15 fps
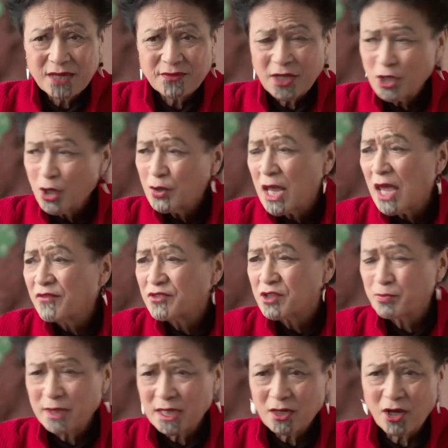They don't have
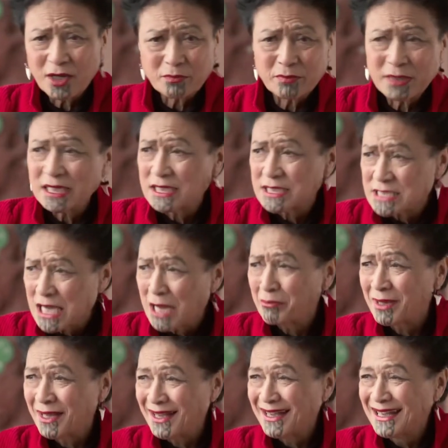to be like me and Tame,